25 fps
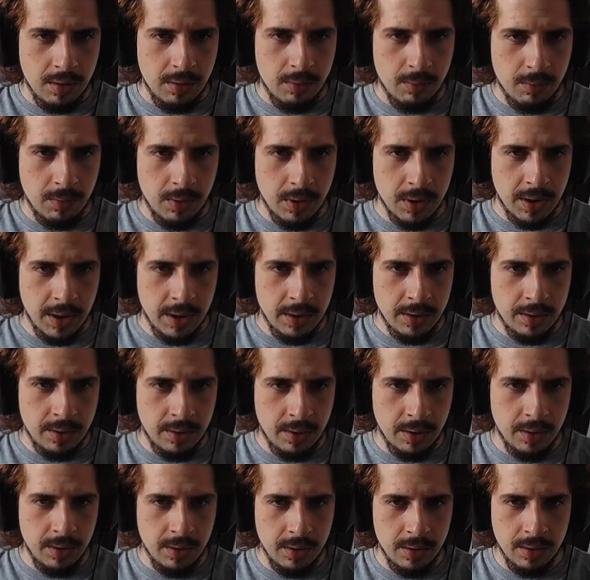We'll get
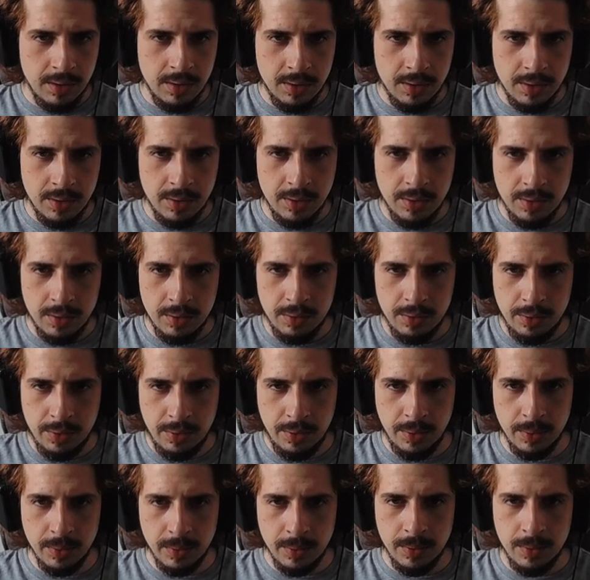
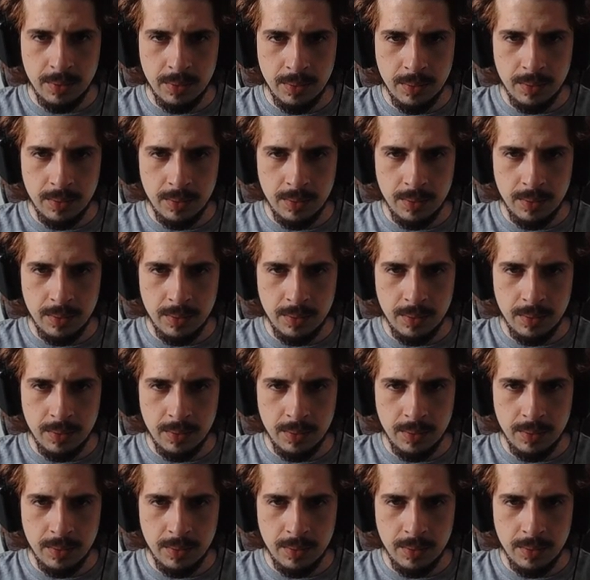two.